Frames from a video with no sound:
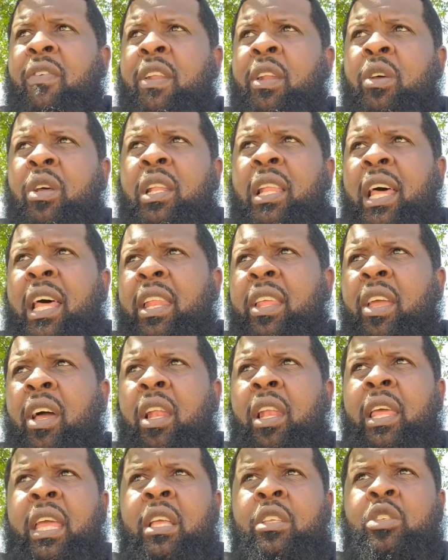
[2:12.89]
I know a lot of
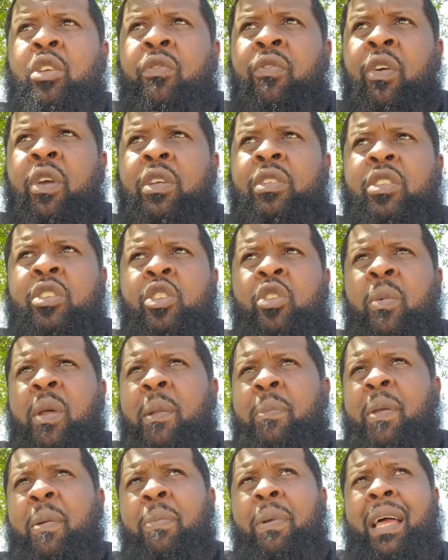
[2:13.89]
y'all are introverts, and so
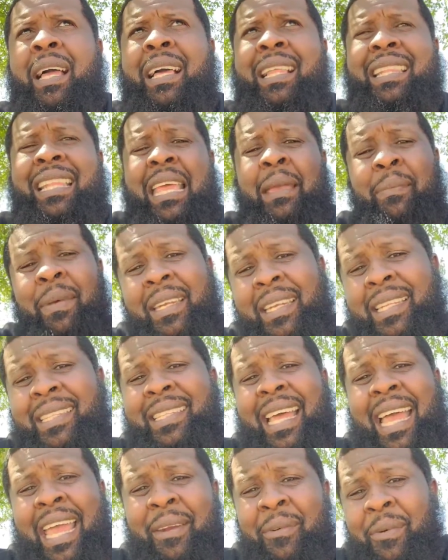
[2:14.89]
many people are claiming the
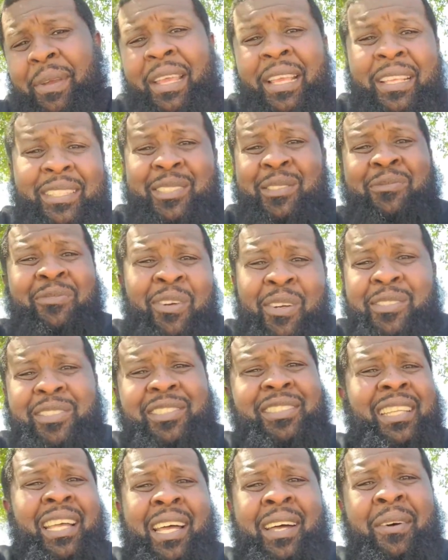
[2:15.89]
title
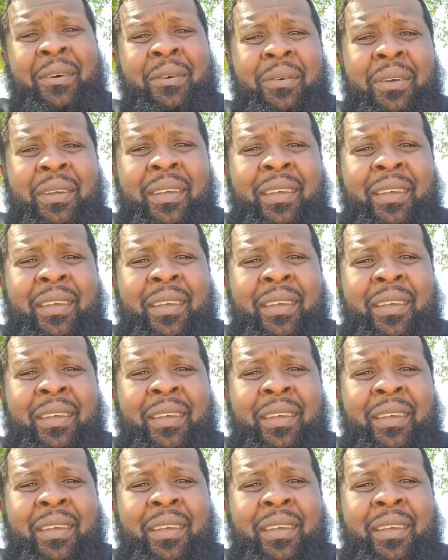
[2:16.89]
introverts now.